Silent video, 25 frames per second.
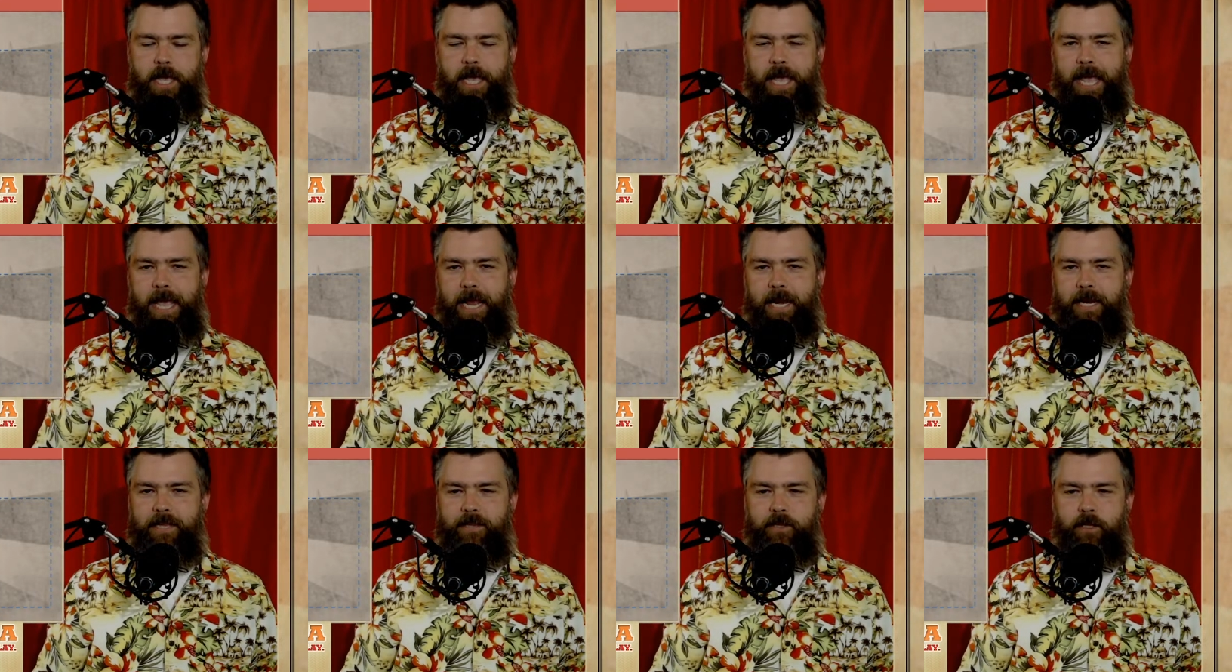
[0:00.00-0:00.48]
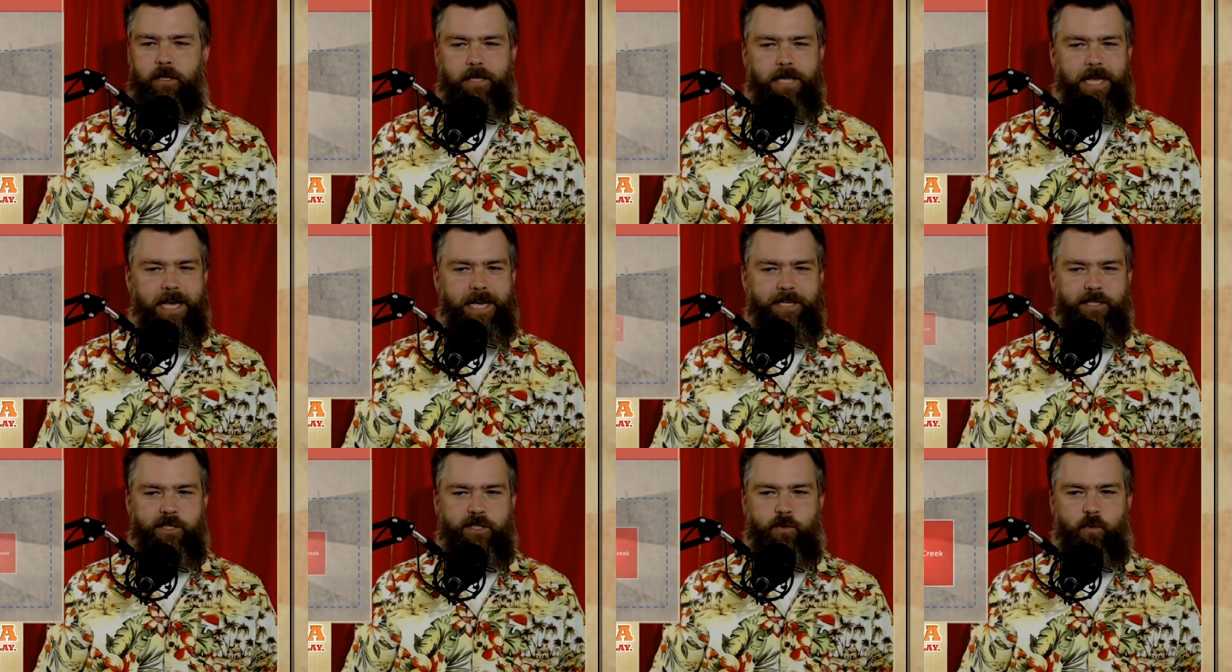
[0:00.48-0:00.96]
And in the
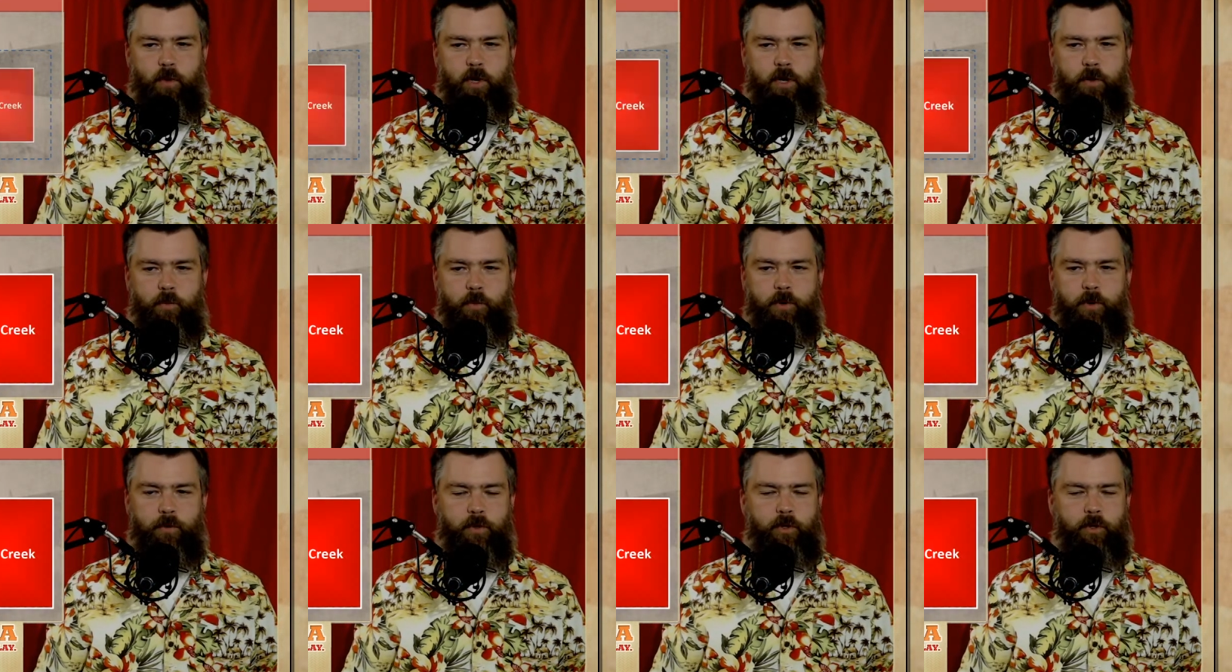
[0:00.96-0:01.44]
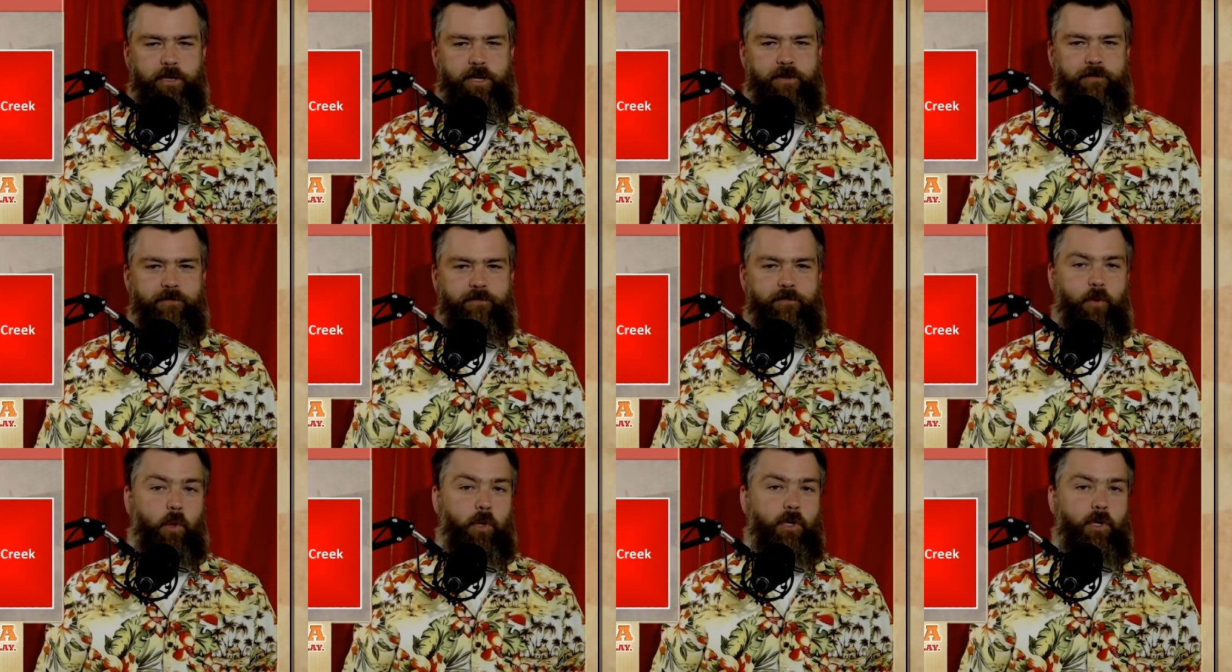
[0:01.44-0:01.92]
last one, we were
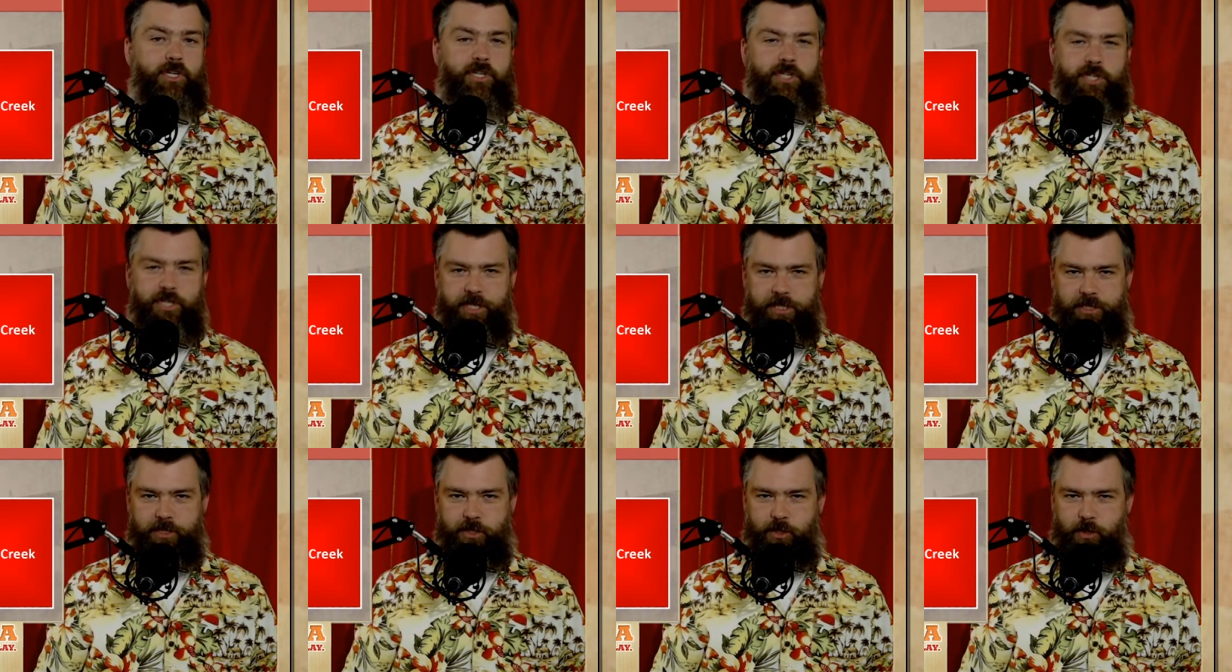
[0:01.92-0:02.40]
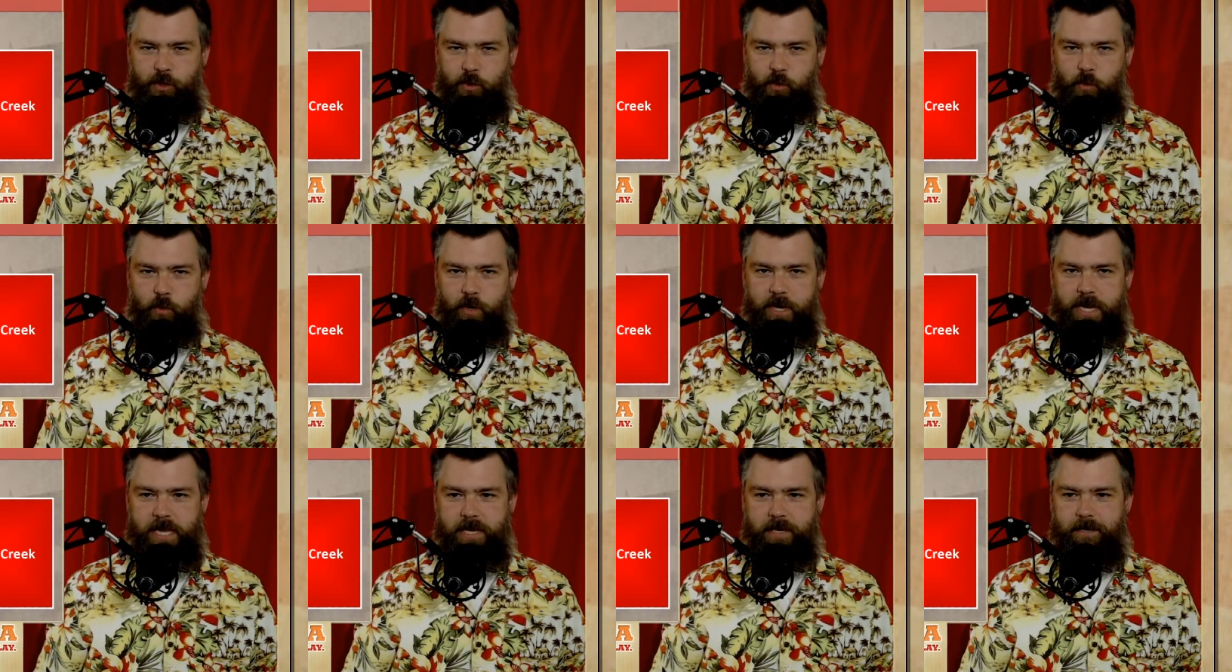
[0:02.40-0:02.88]
looking for Schitt's
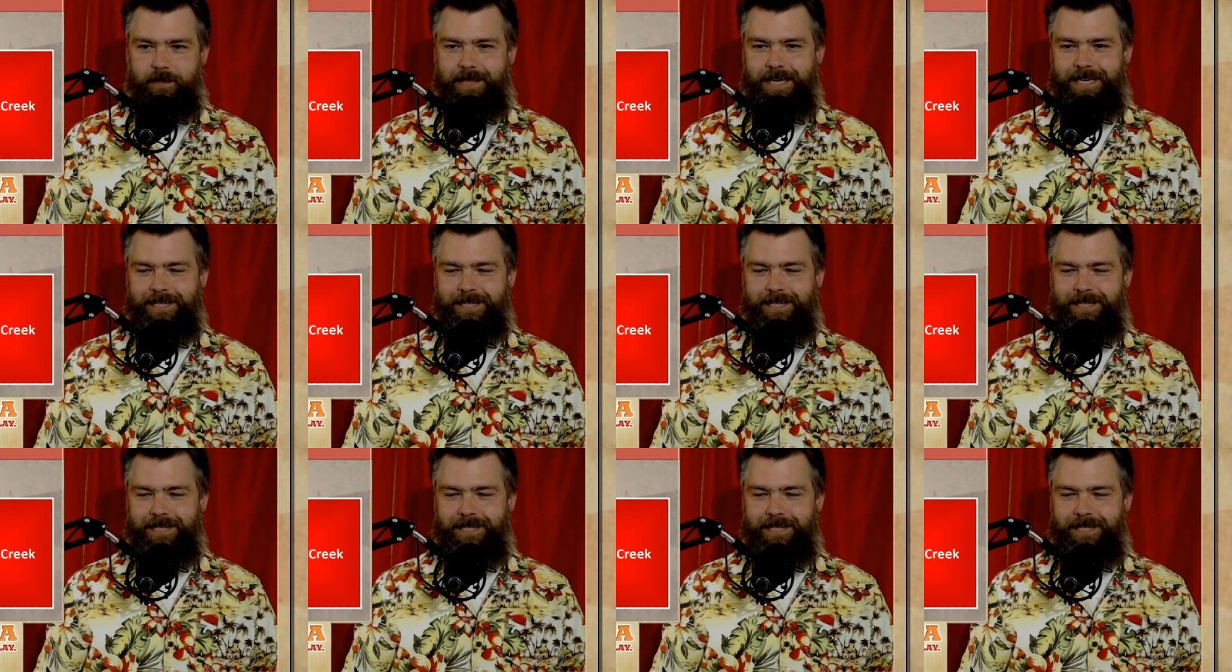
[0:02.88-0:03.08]
Creek.